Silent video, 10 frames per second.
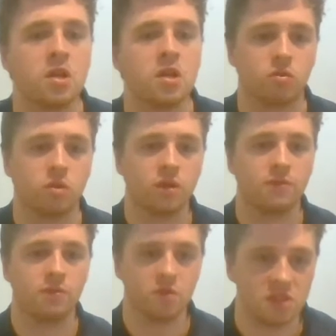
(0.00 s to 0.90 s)
So really
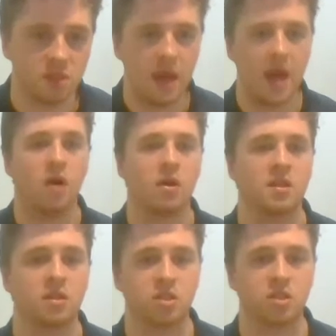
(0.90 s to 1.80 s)
for using the power
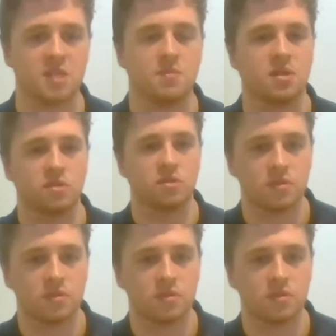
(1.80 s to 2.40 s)
in your chest muscles.